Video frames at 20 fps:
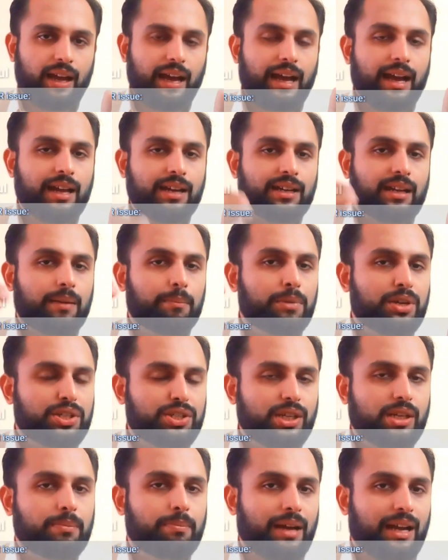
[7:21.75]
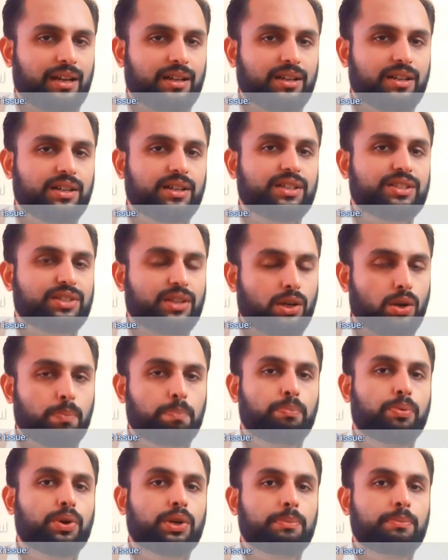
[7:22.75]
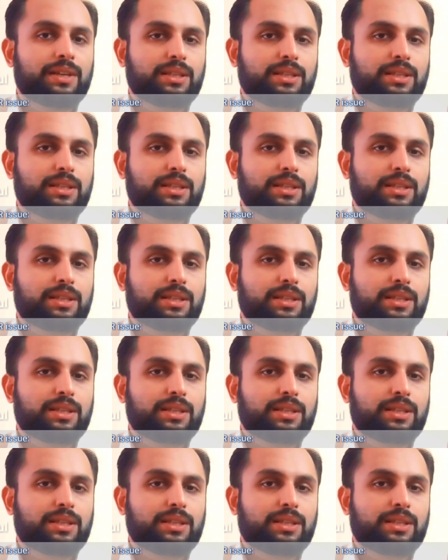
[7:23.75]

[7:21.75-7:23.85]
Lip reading: and merchant banker's report